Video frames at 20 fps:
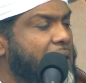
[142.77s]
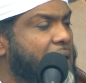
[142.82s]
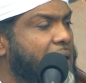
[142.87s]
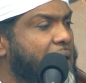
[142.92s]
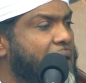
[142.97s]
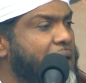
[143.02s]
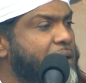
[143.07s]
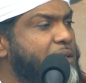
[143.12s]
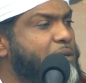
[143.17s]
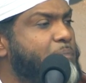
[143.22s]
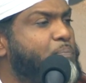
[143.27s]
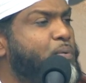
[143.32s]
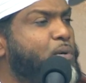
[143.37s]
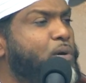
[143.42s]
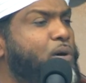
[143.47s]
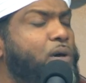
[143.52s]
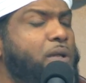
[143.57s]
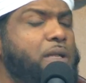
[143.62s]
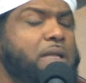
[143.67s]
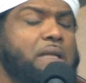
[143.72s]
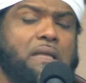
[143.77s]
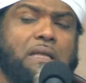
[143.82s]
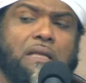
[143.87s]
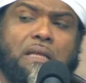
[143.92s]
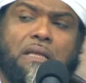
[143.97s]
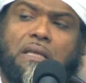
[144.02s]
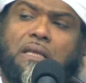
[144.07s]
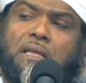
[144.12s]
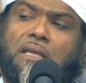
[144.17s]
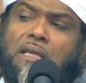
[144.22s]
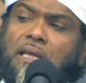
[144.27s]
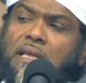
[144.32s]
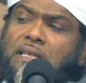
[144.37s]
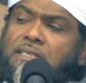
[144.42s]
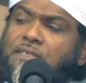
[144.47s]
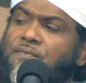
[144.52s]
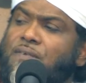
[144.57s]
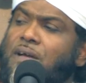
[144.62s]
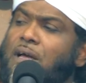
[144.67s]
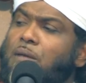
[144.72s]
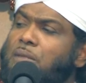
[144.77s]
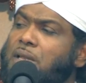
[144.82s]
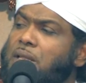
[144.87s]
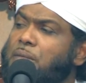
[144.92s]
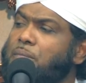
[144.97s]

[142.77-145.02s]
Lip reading: and upon his family